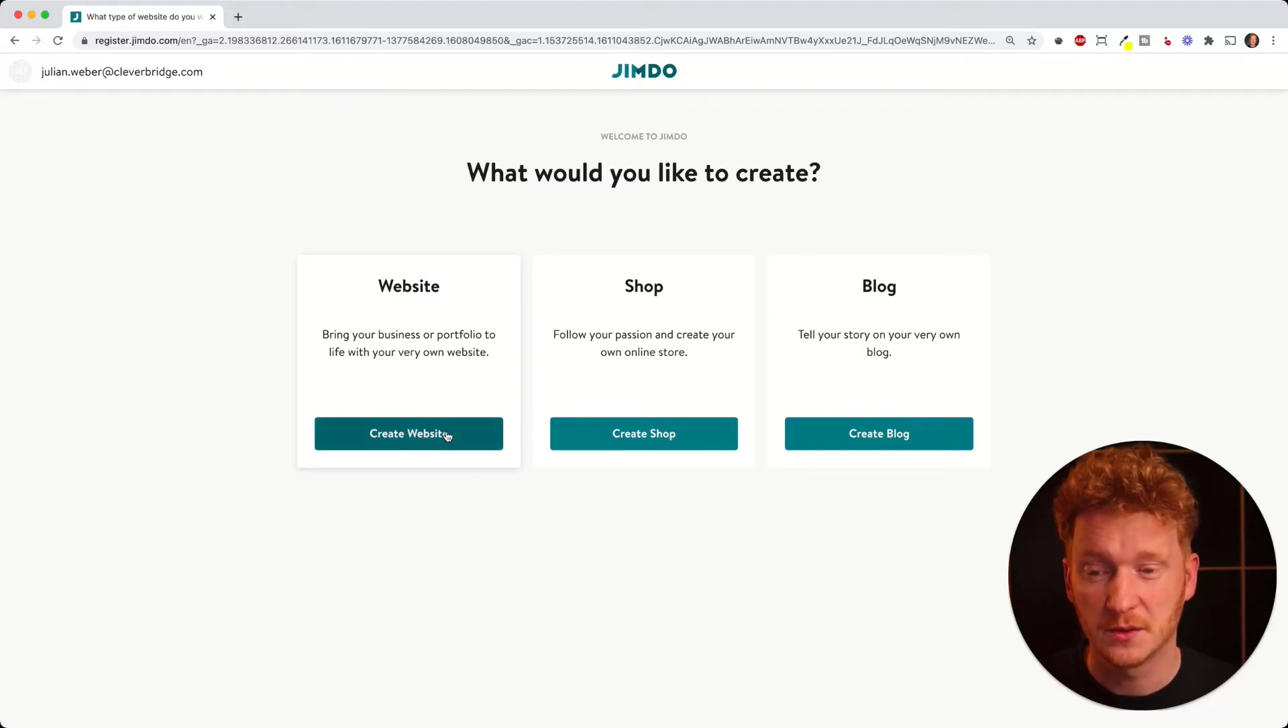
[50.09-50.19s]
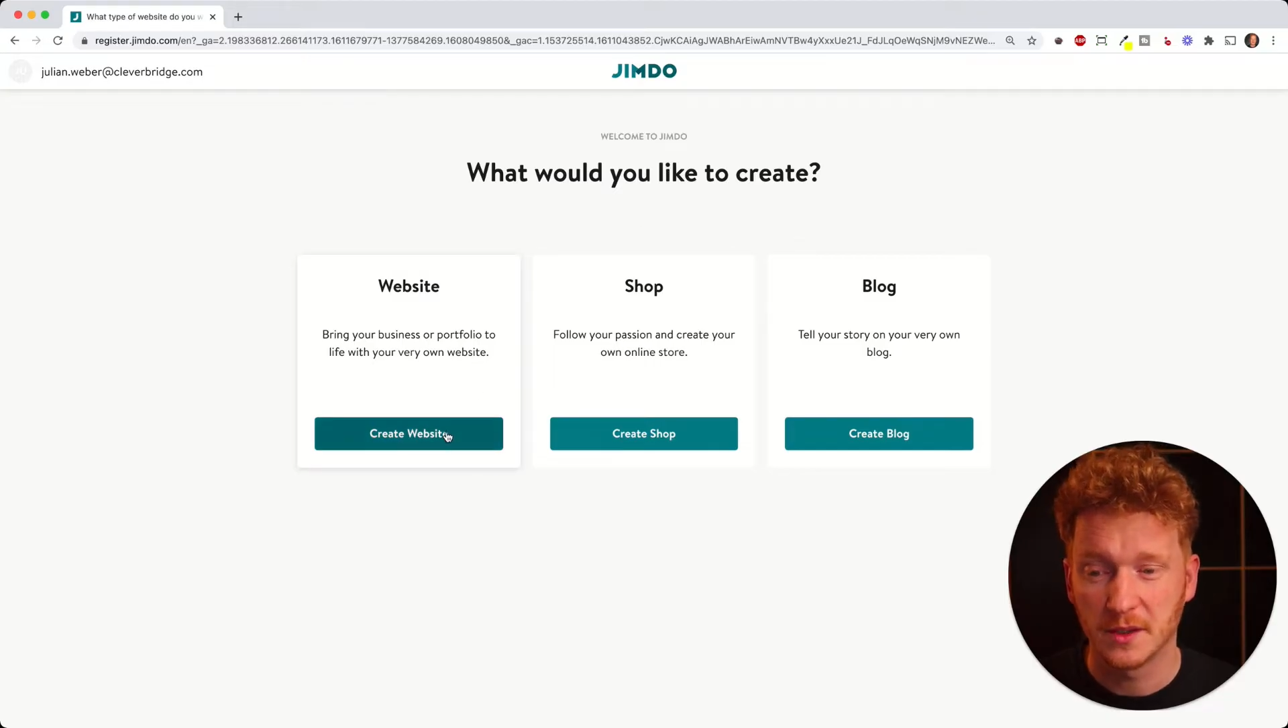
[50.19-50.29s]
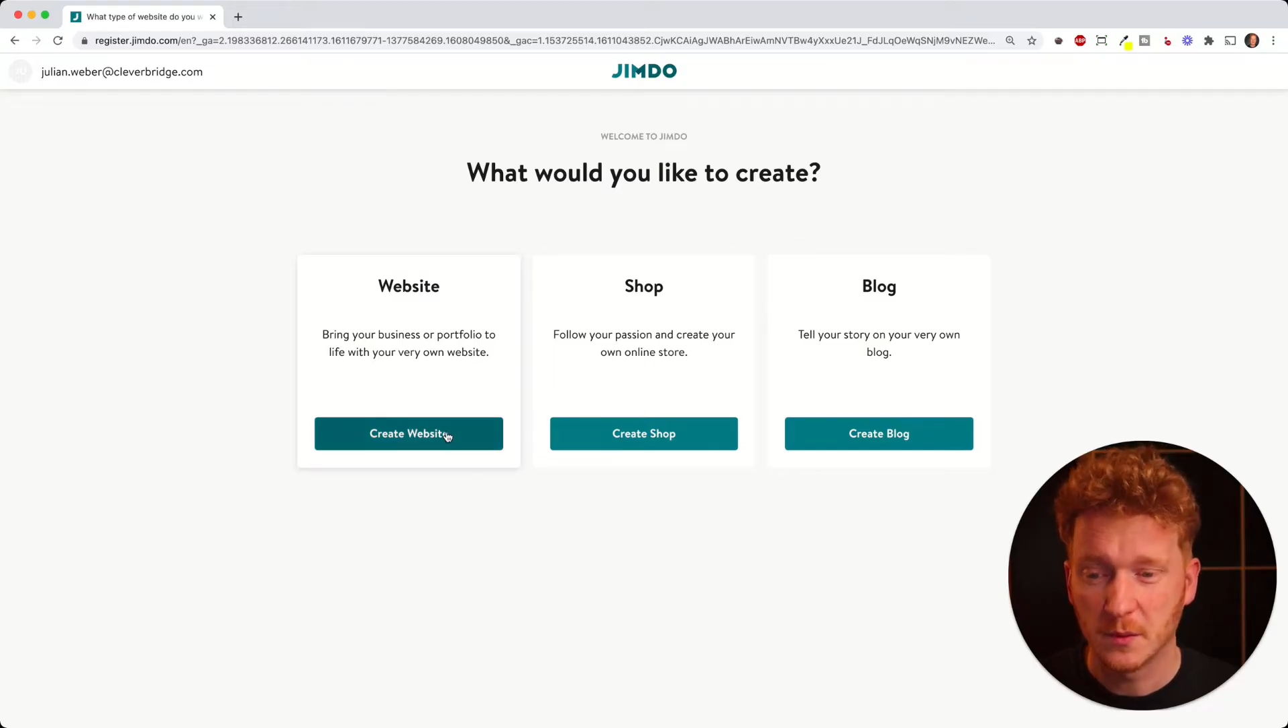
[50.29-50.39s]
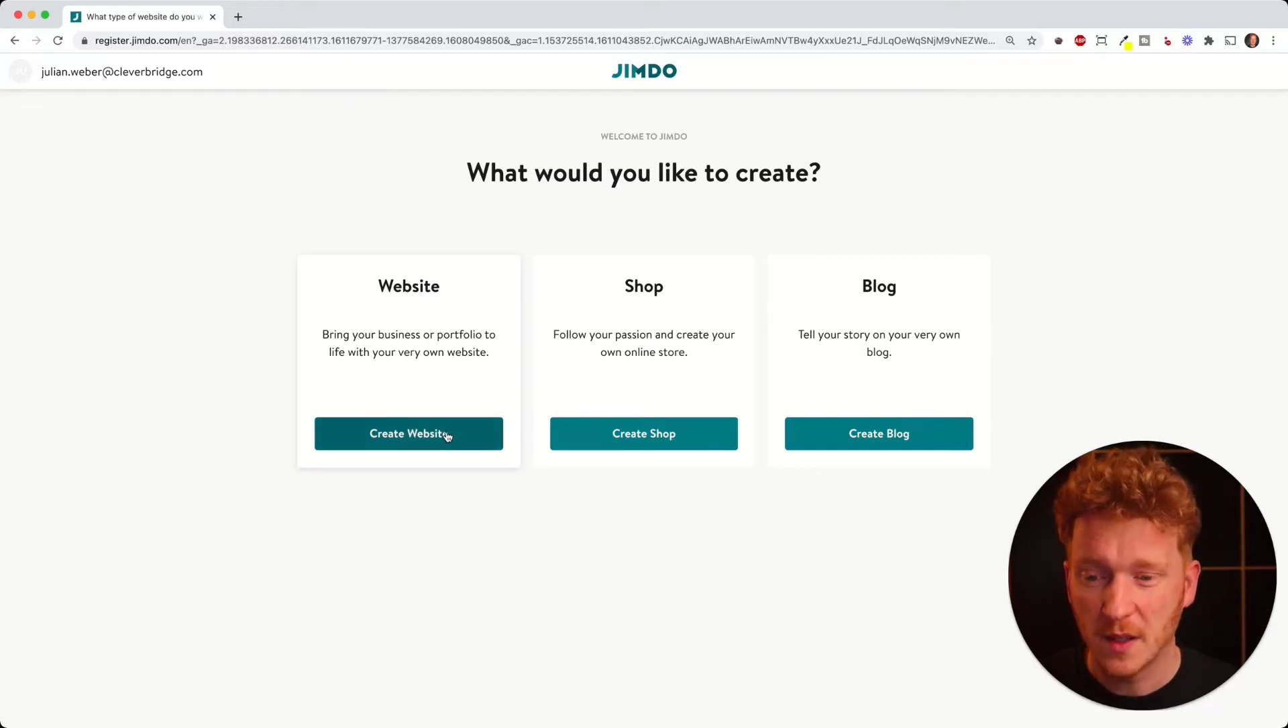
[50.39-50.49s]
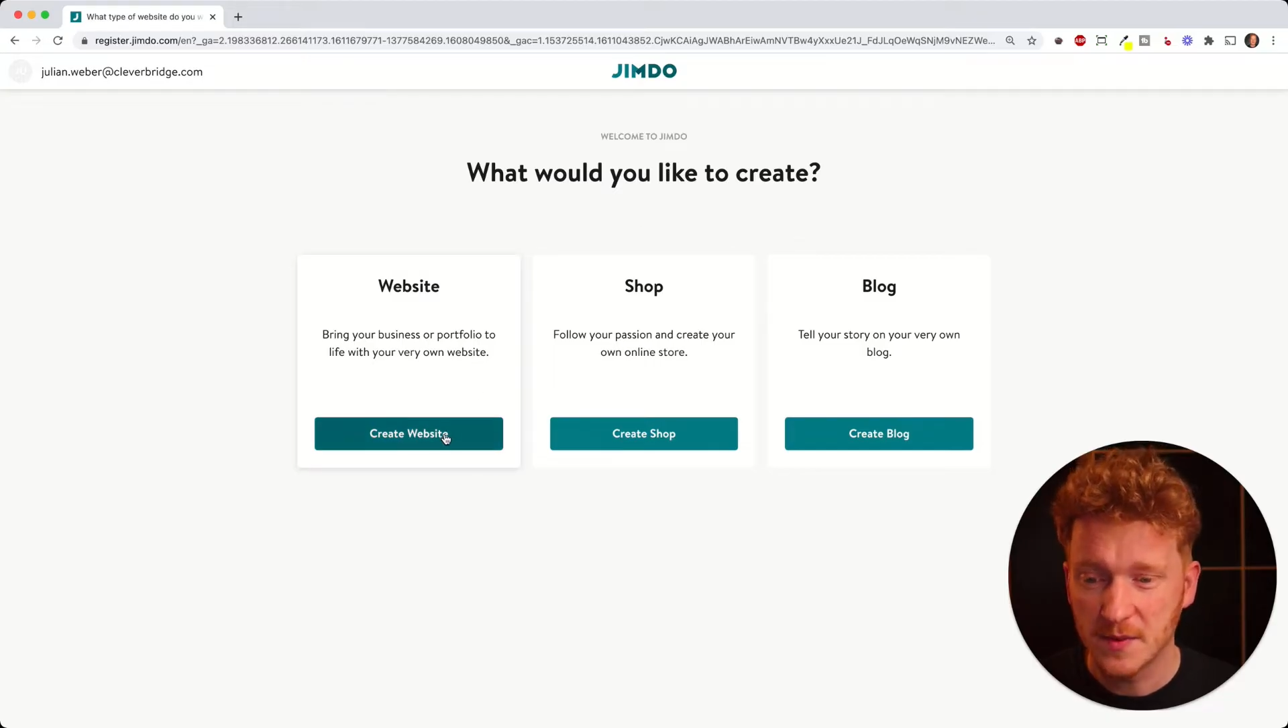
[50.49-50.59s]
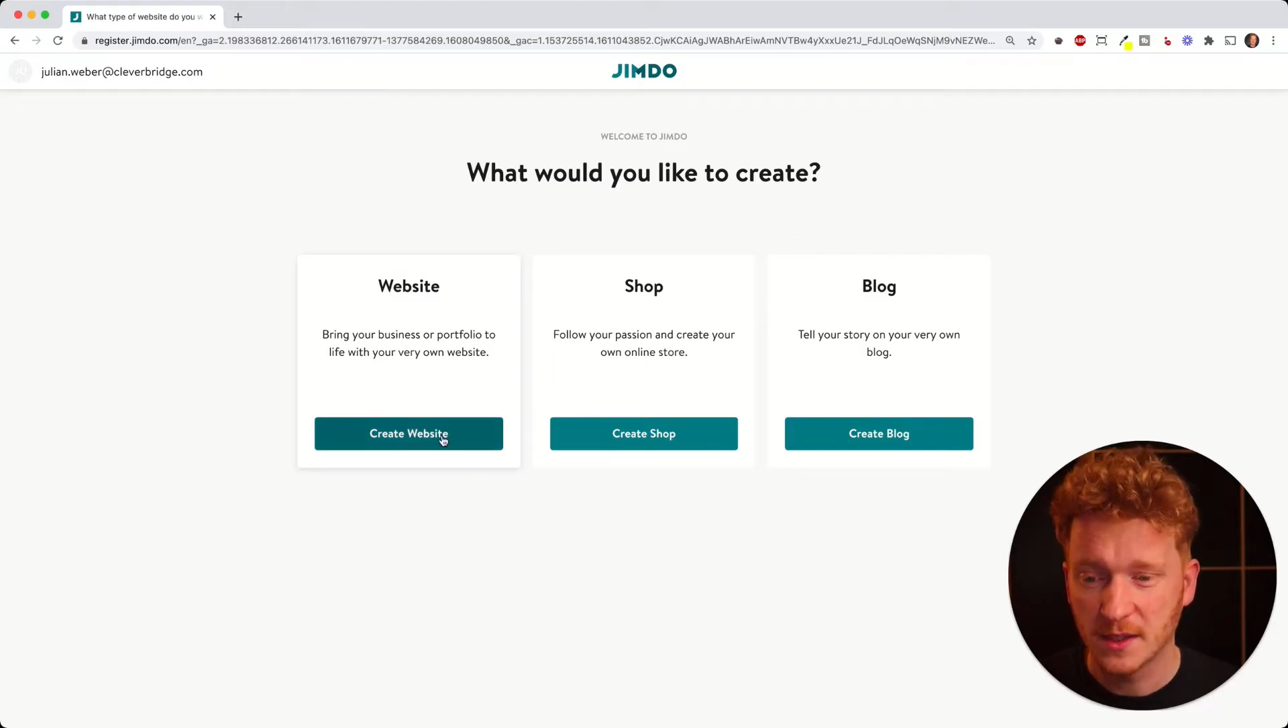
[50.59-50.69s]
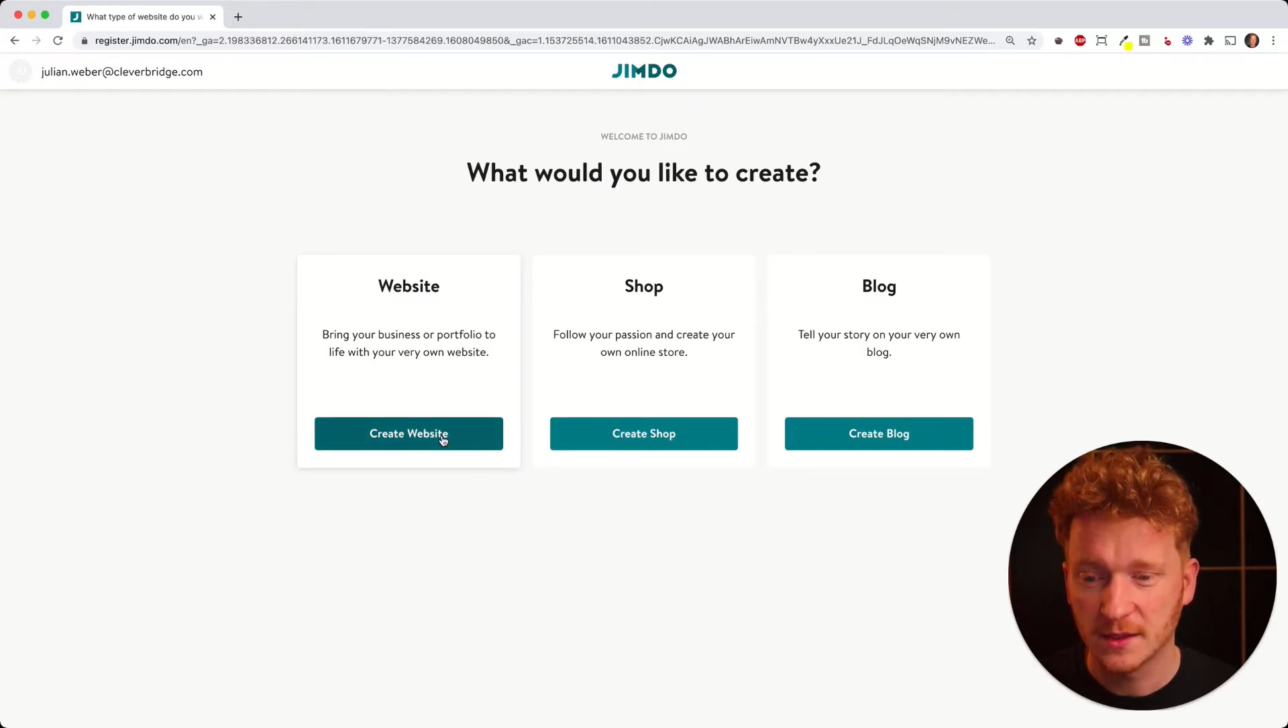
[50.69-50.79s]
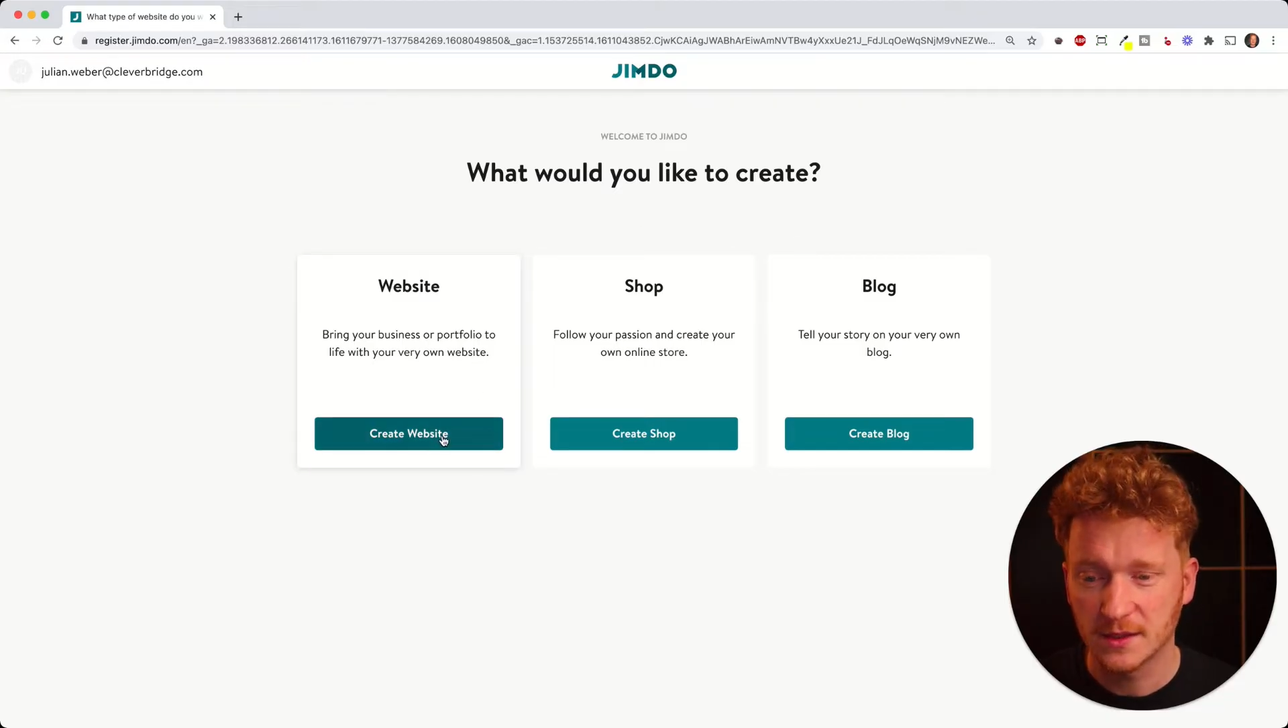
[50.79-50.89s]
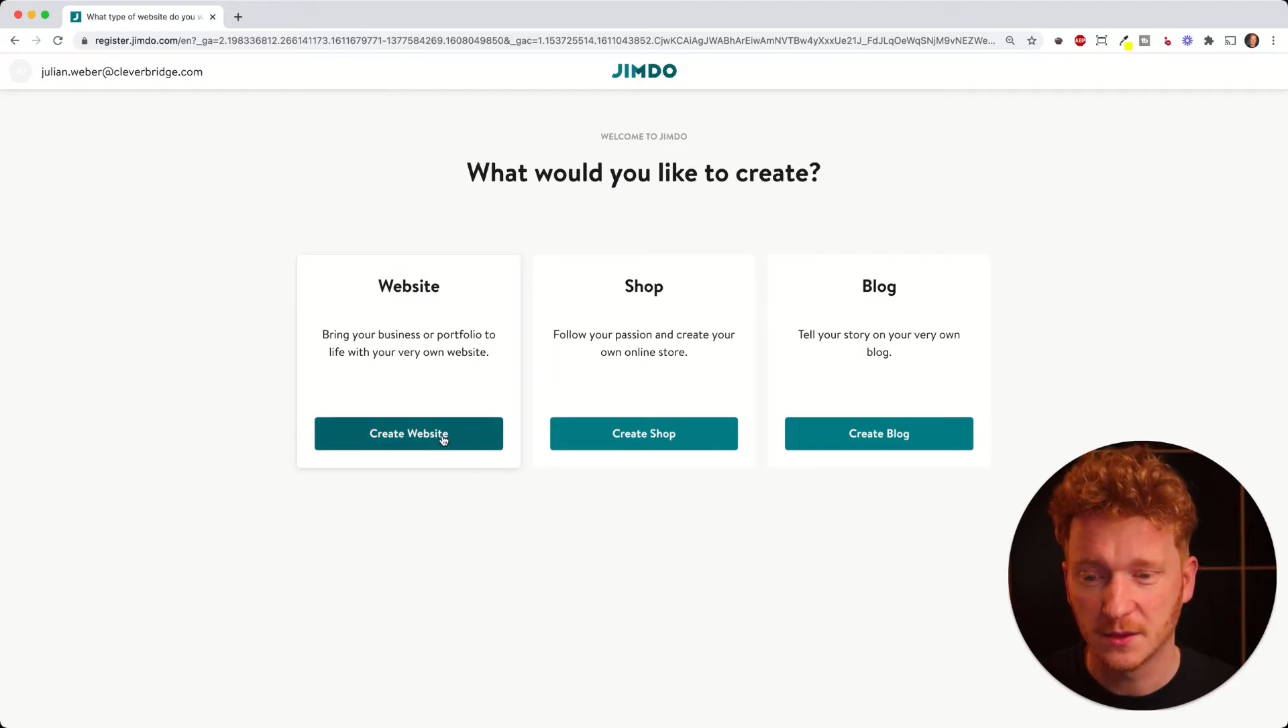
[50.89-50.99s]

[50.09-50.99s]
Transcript: create a website.